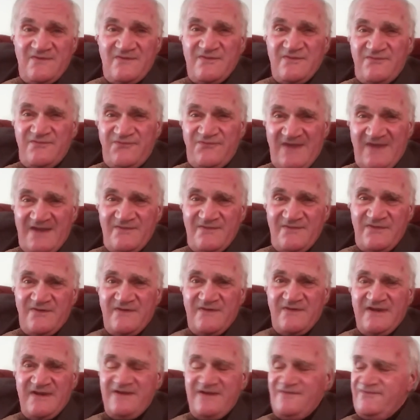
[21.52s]
the
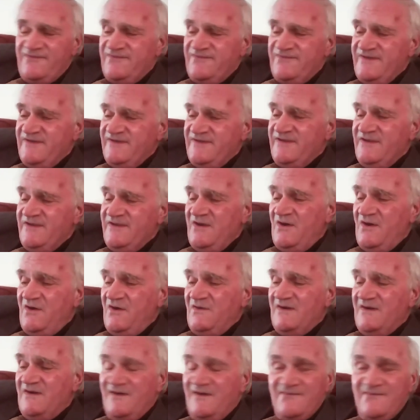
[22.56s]
founder and CEO
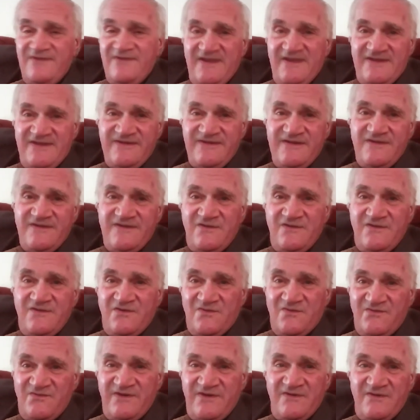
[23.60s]
of Eddy
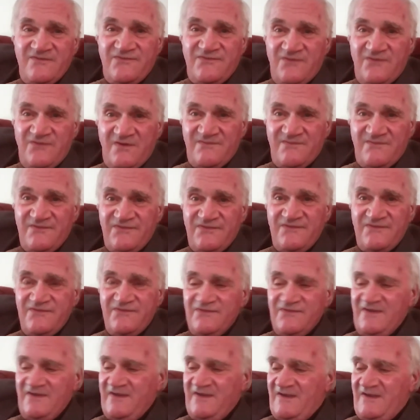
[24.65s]
Career Services,
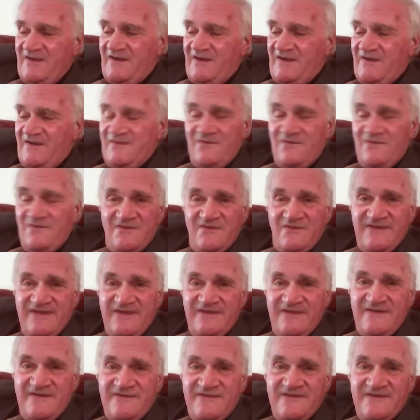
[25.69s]
uh,
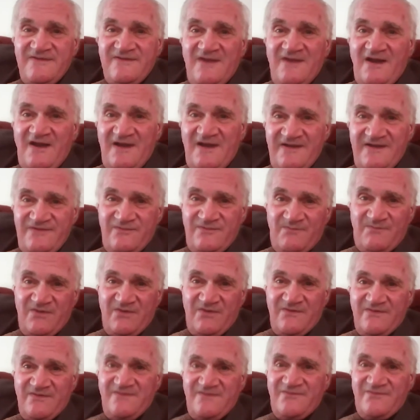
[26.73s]
located in
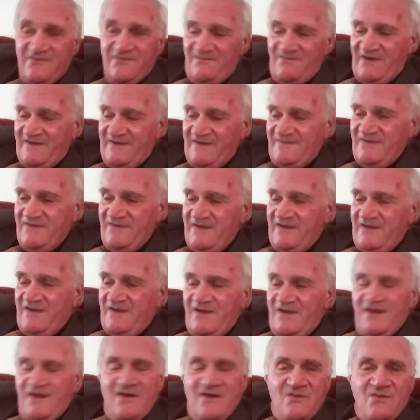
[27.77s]
Hinesburg, Vermont.
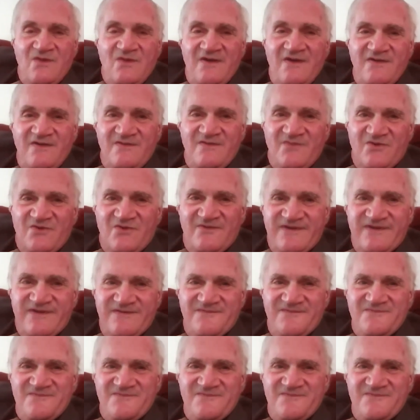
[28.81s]
Uh, welcome, Marie.